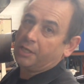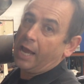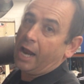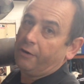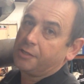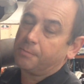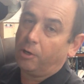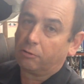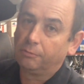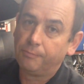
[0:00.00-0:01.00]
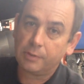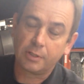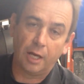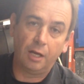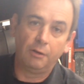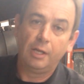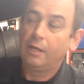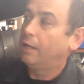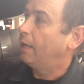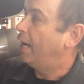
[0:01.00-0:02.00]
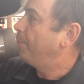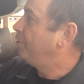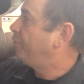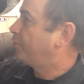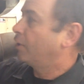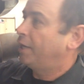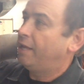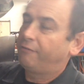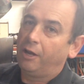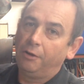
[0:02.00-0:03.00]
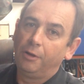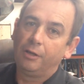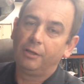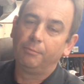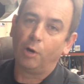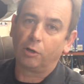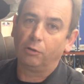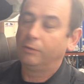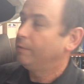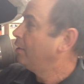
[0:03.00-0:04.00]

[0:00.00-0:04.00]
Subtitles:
it's an RS model. So if you've got an Evo model